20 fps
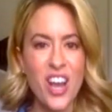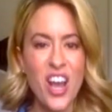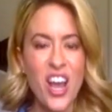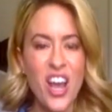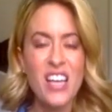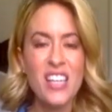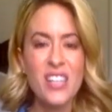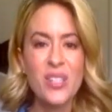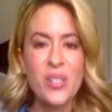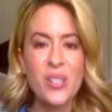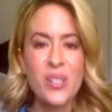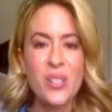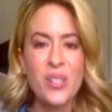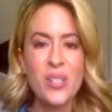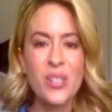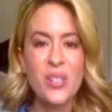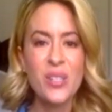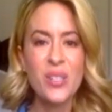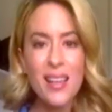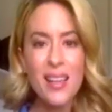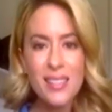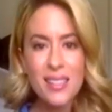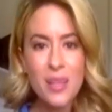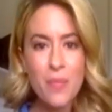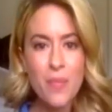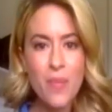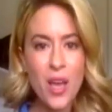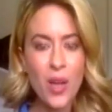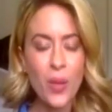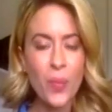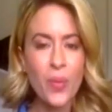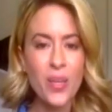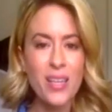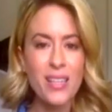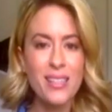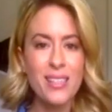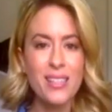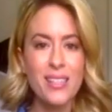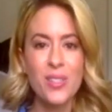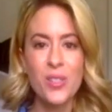So because the male
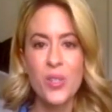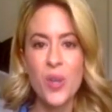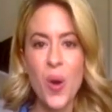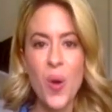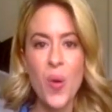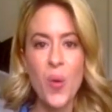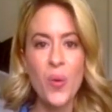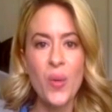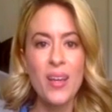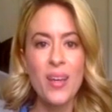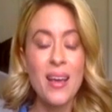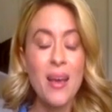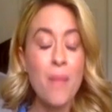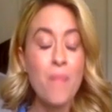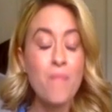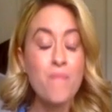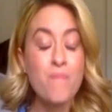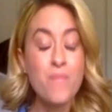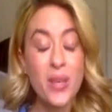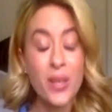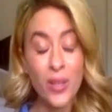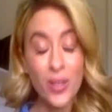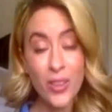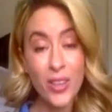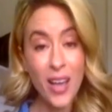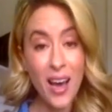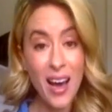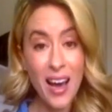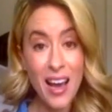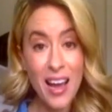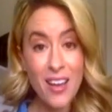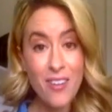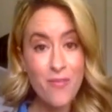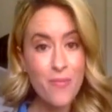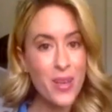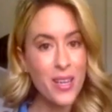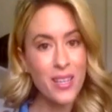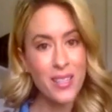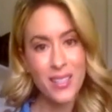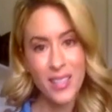bees don't build the hive,
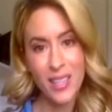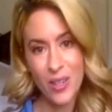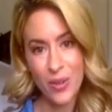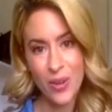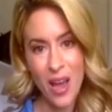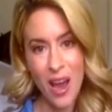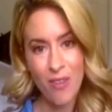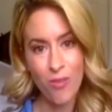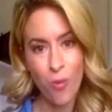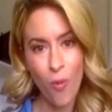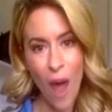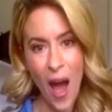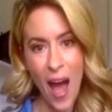because they don't have